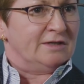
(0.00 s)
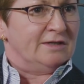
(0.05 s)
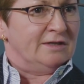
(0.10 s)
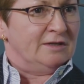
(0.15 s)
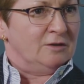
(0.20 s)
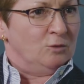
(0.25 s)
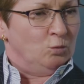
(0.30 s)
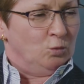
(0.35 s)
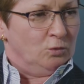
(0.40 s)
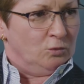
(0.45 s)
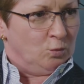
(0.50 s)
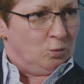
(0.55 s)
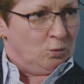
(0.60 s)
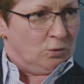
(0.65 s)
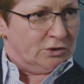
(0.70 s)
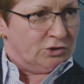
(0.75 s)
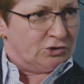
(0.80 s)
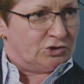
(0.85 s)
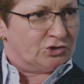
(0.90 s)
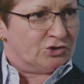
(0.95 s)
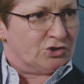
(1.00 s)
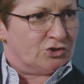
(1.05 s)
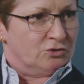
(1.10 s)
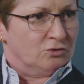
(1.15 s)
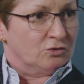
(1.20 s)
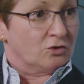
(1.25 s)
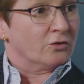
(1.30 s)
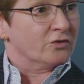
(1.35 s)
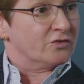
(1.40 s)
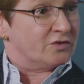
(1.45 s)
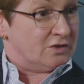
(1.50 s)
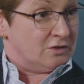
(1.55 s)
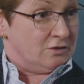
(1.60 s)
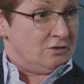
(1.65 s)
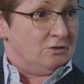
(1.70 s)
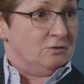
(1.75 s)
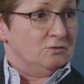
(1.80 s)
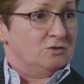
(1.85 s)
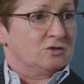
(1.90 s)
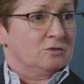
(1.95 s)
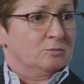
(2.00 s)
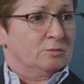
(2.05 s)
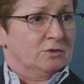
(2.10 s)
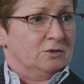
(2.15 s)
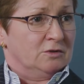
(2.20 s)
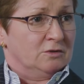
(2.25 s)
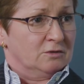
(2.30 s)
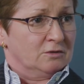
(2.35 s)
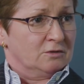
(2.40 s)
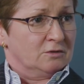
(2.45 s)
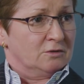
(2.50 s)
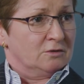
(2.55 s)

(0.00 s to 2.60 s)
it would wish to continue to be